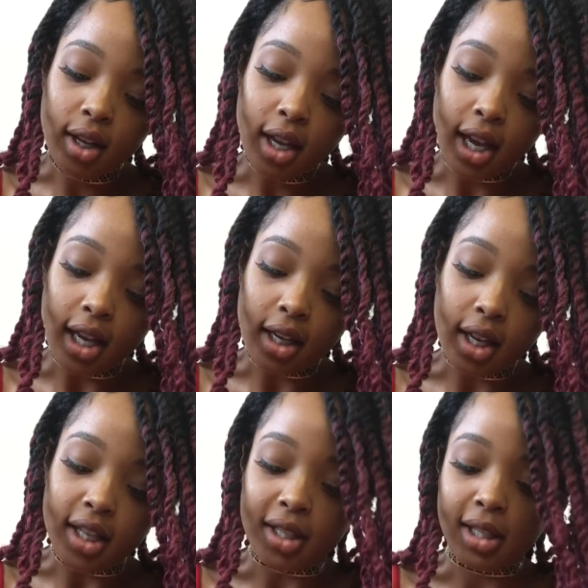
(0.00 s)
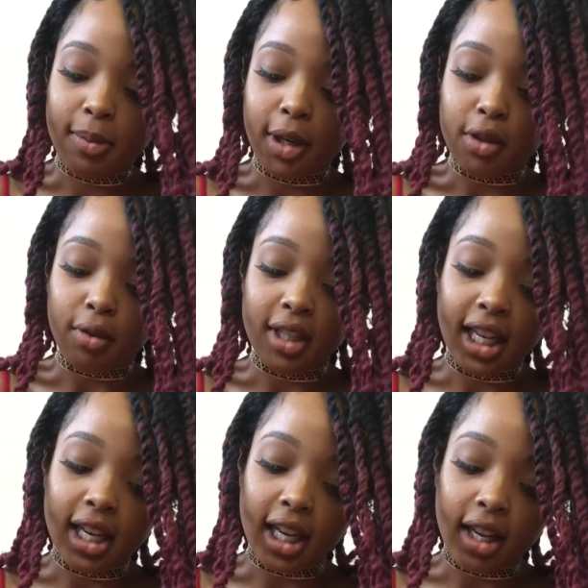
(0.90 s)
it is a spiritual
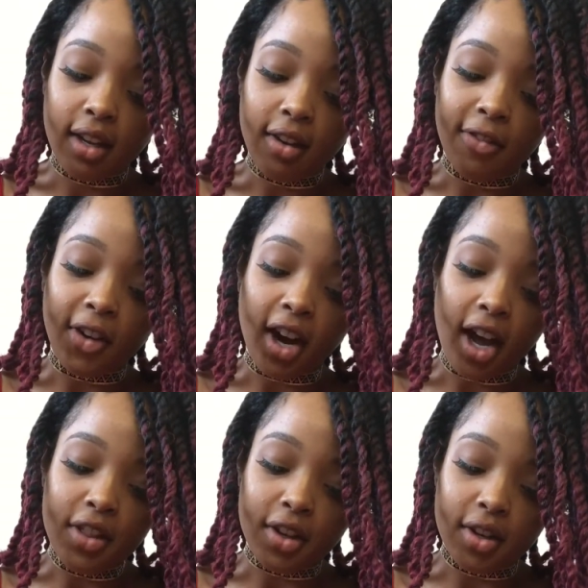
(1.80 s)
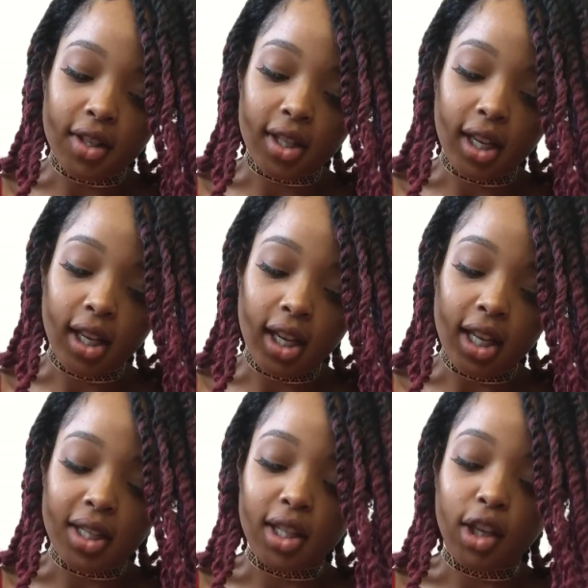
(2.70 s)
deity. For others,
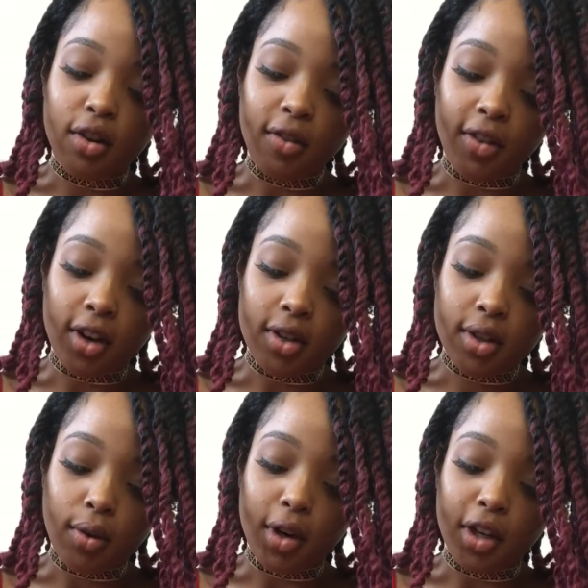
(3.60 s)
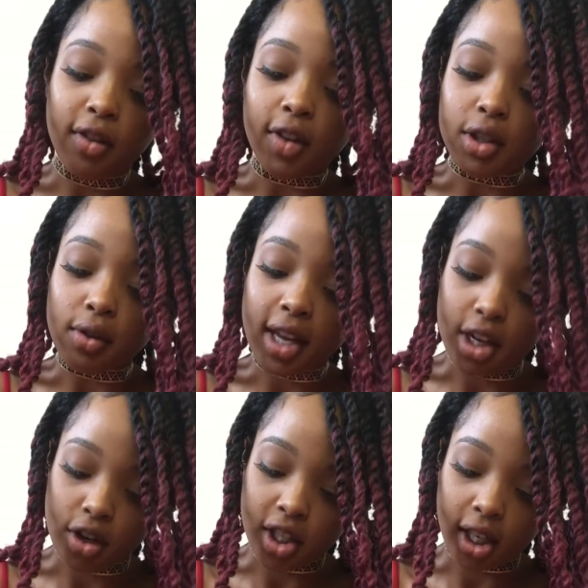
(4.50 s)
it's the universe or universal
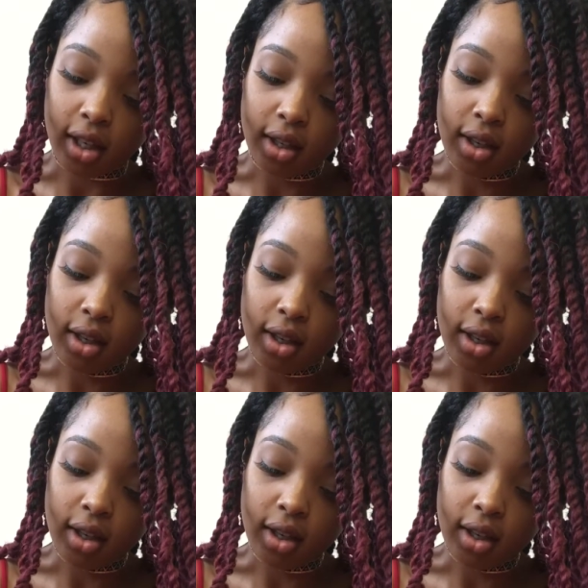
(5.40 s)
energy.